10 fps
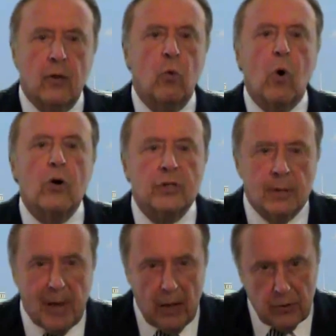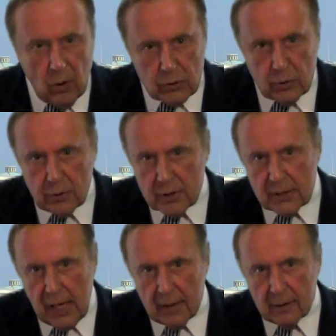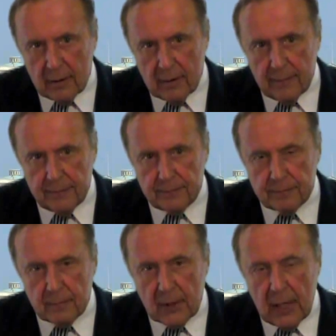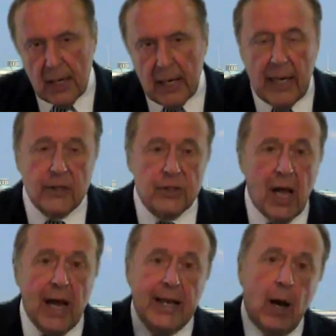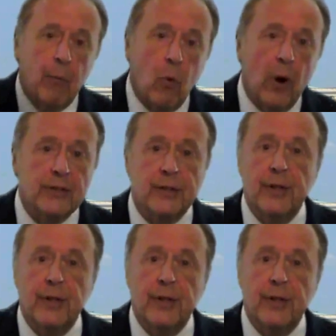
worst about those who dissent. Each side now points to